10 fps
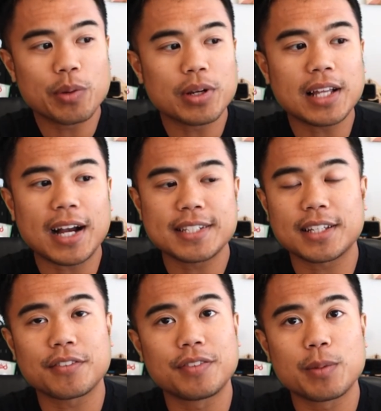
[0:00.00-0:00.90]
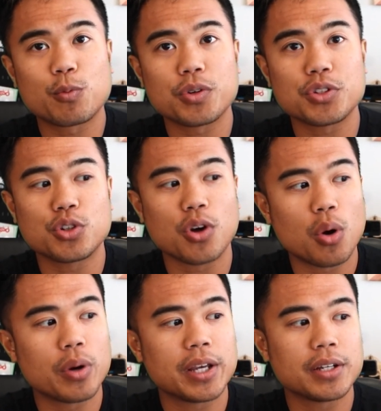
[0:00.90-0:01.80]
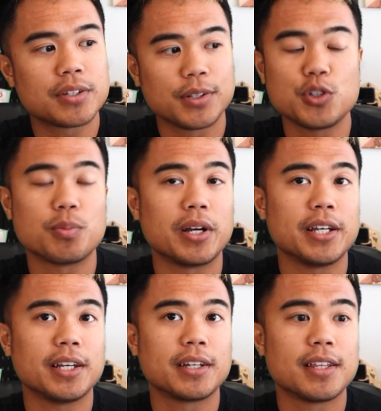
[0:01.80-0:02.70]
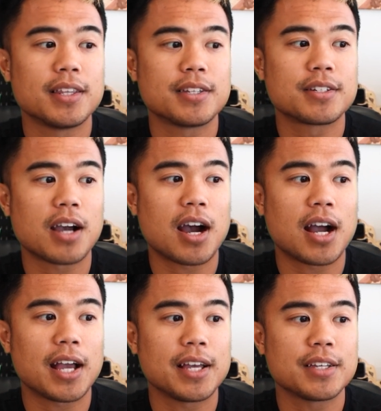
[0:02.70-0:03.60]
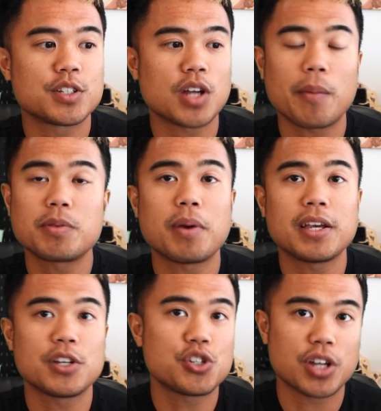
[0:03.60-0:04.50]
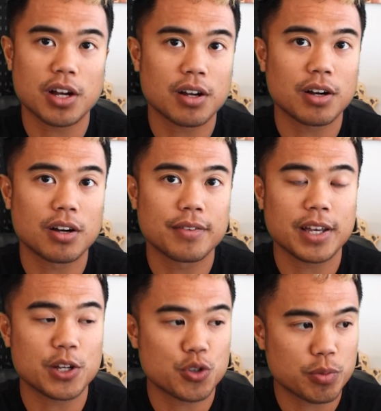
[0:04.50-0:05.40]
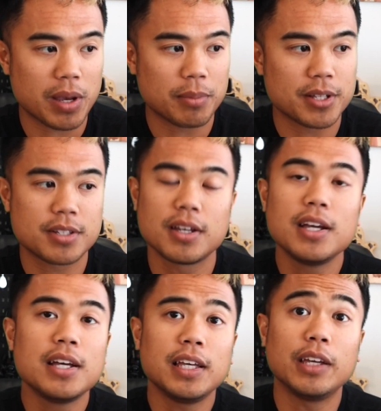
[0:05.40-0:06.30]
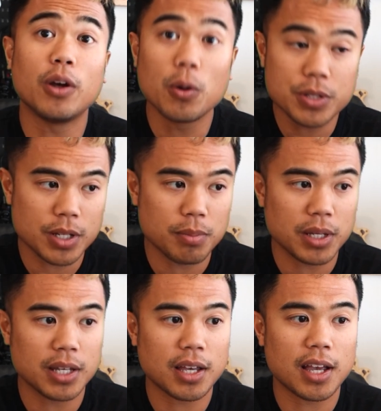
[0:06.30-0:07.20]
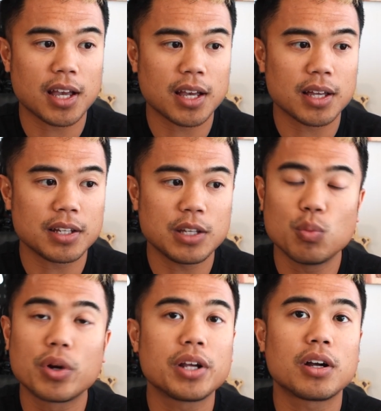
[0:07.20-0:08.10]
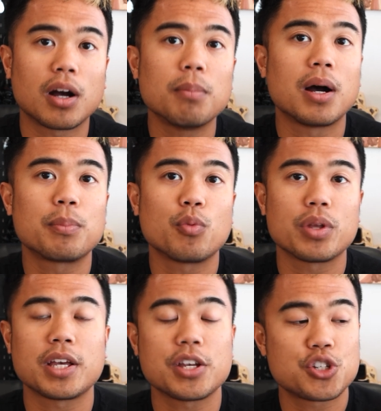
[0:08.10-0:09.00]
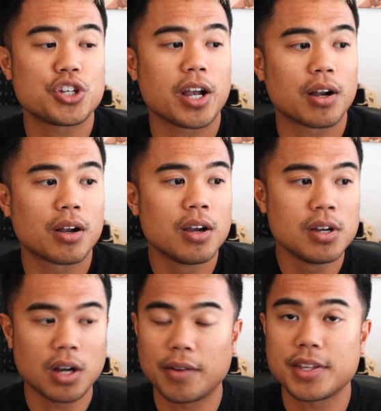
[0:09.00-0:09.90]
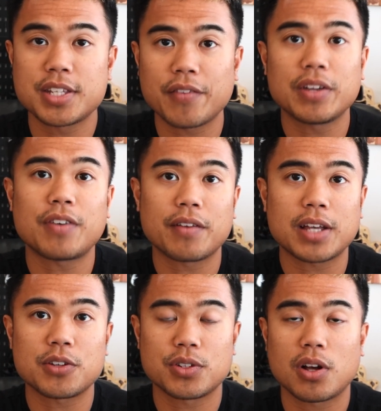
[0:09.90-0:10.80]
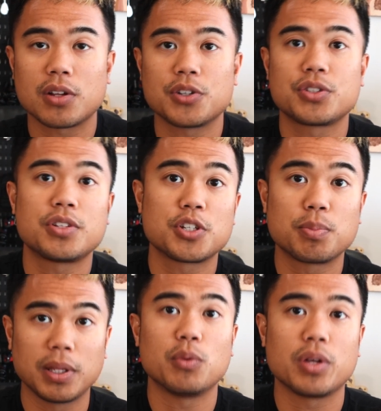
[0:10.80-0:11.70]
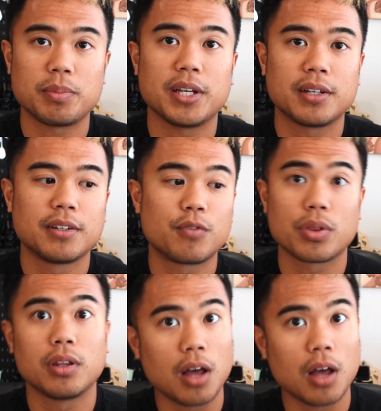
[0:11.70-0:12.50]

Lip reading: we realized that the flip was going to lose money, this guy stopped paying his share of the interest payments. He ghosted me and he wouldn't come up with his share of the $75,000 to split with me for the